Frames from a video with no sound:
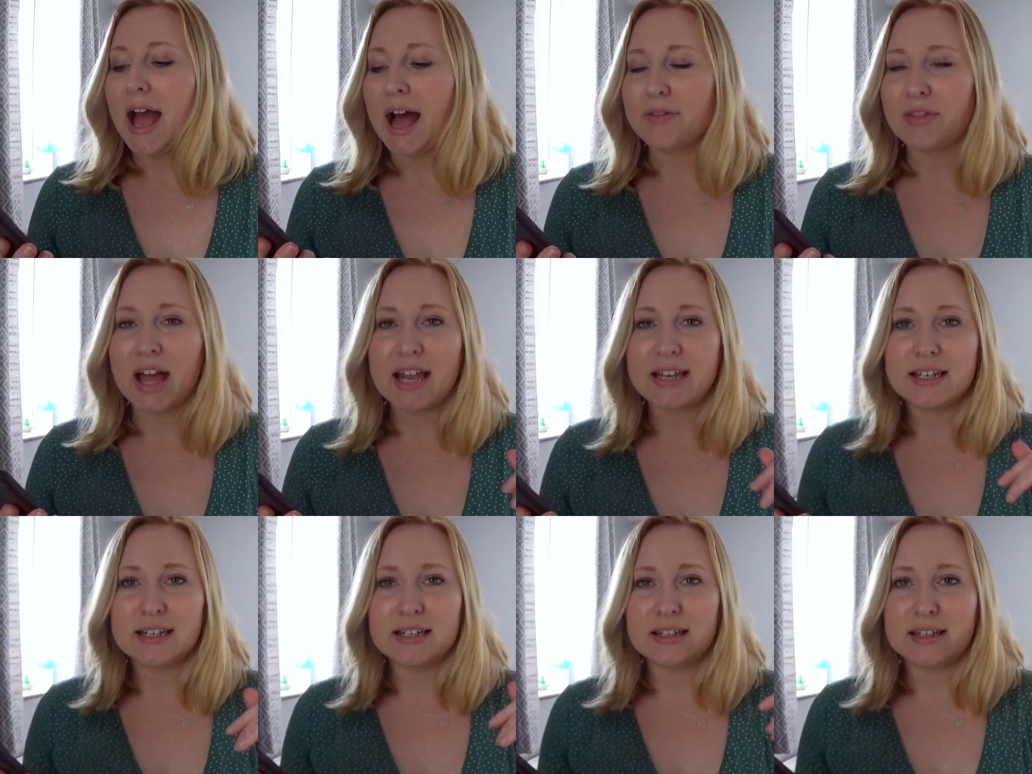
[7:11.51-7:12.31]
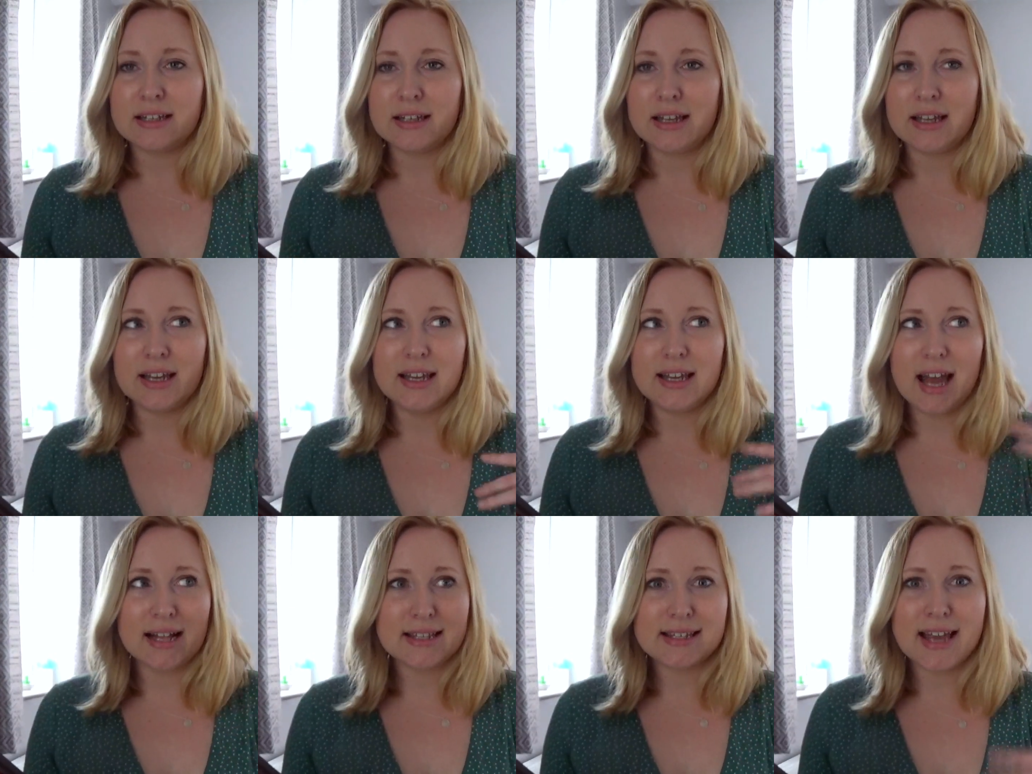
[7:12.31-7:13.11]
and then he
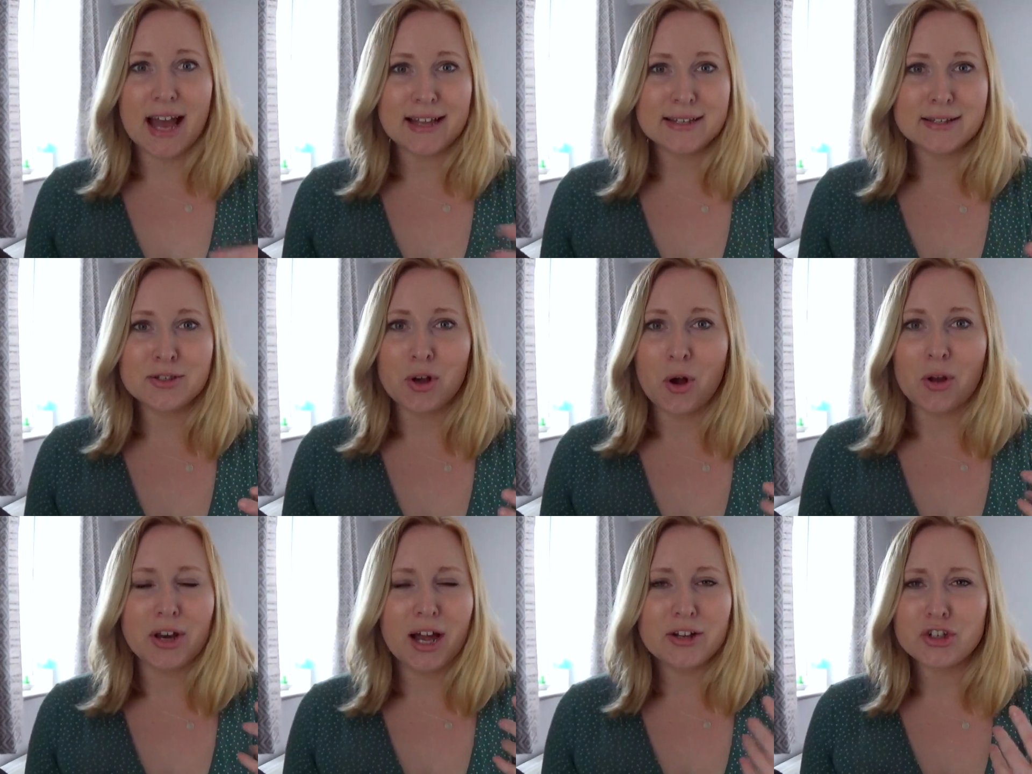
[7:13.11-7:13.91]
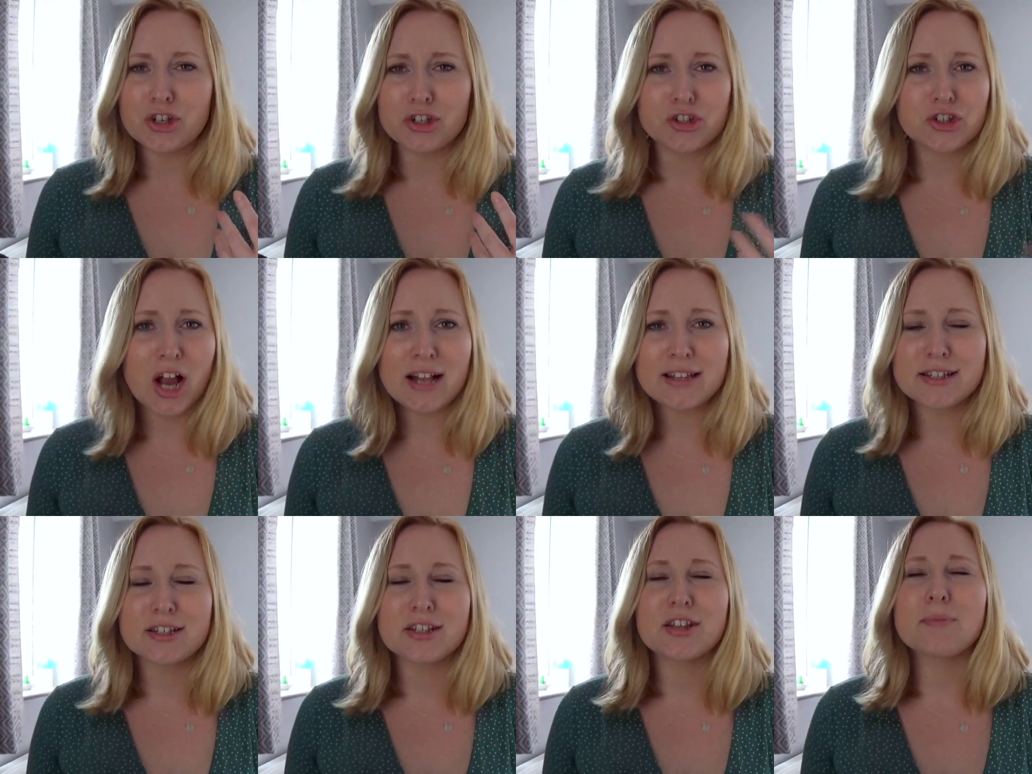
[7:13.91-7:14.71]
gets guests on and just
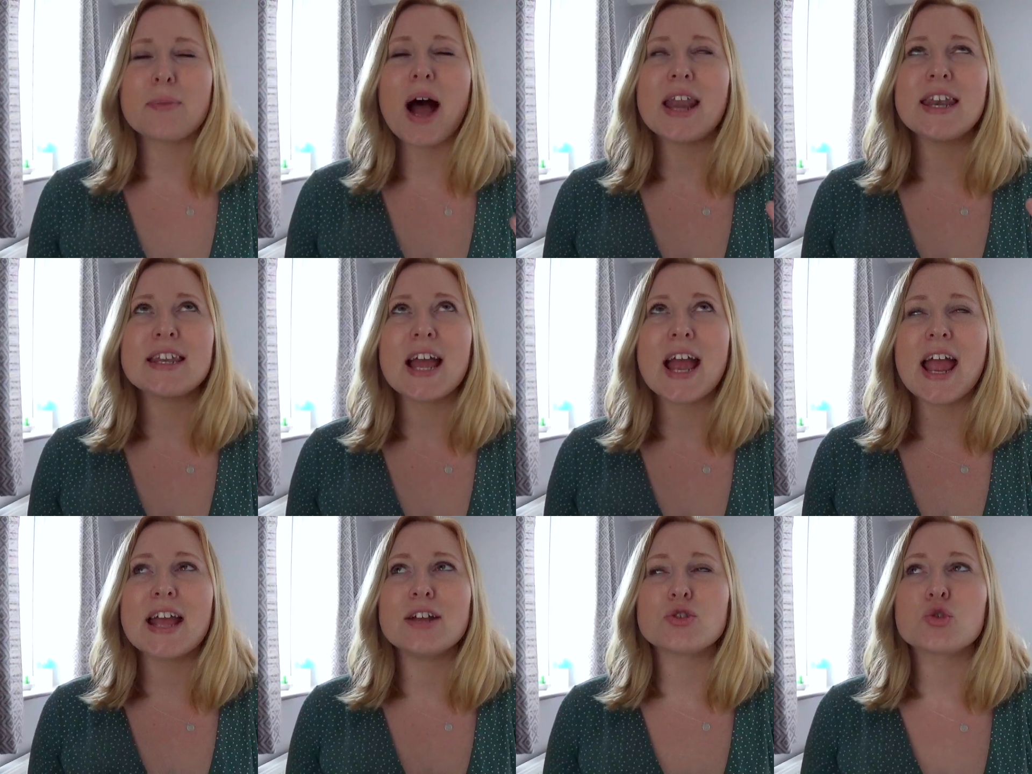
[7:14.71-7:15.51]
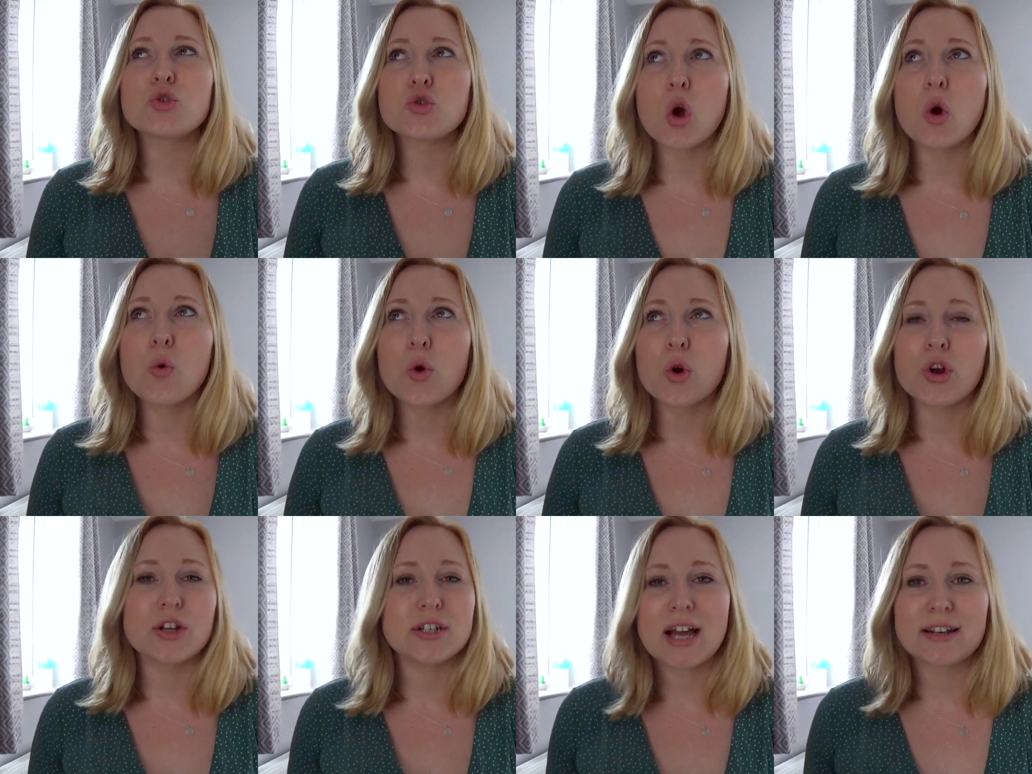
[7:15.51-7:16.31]
chats to them, and it's so good.